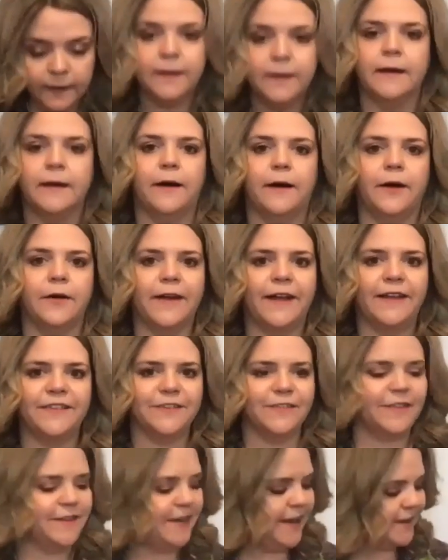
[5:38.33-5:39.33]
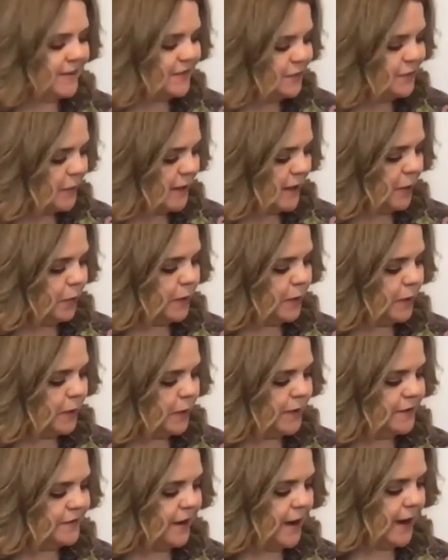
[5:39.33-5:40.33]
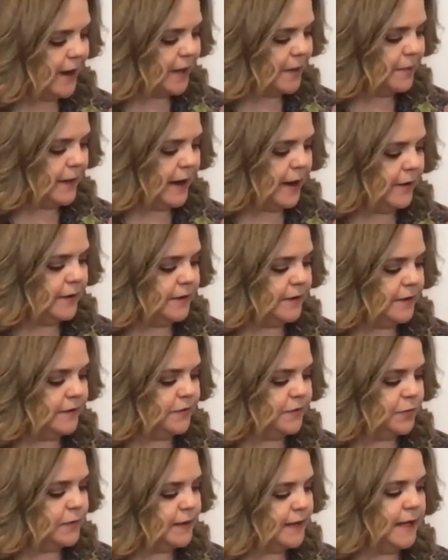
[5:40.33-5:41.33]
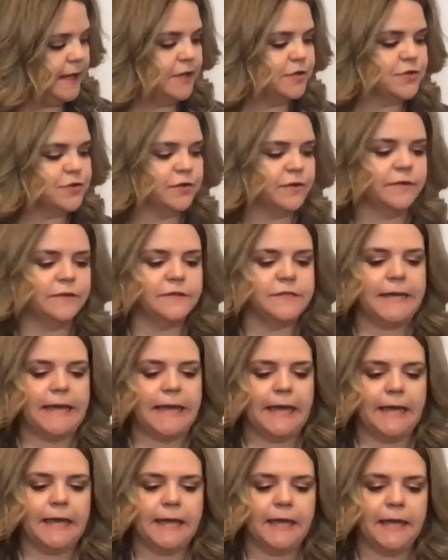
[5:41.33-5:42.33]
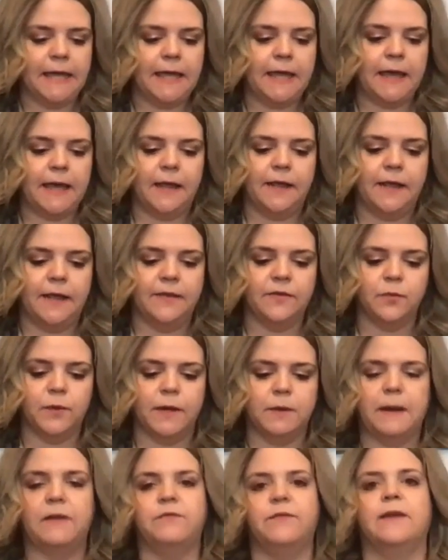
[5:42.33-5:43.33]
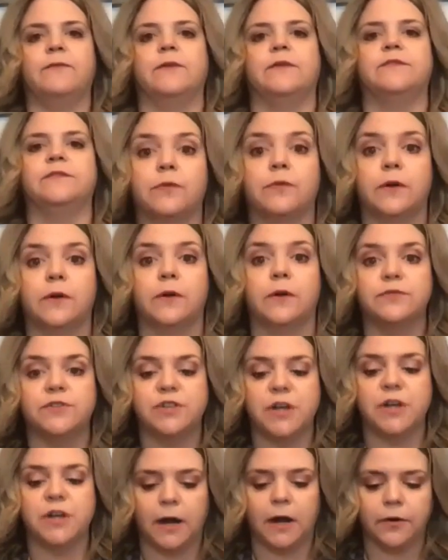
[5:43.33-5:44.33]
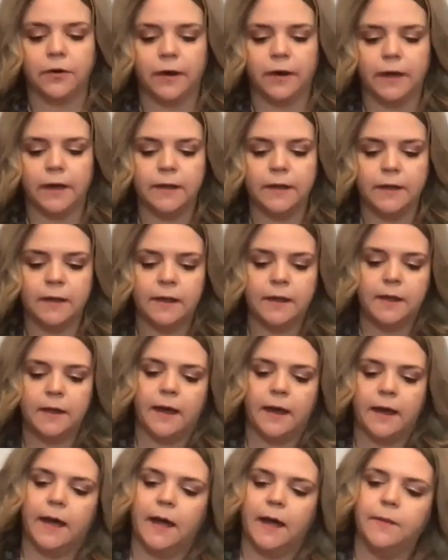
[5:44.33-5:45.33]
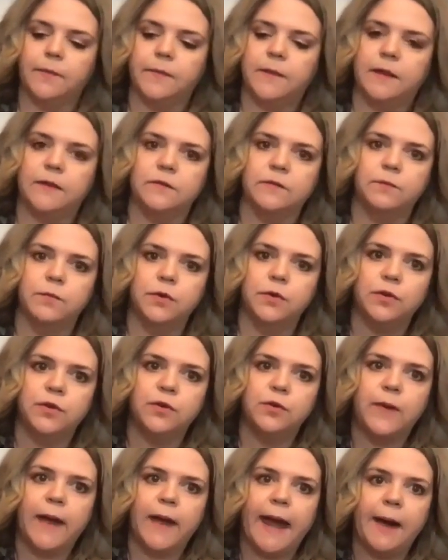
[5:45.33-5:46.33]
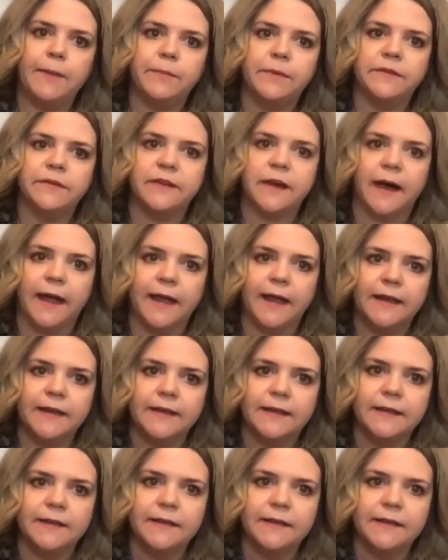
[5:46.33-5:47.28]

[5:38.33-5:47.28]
All right, so the next one I want to talk about is really interesting. It's one of my favorite stones for the throat chakra. It's blue apatite.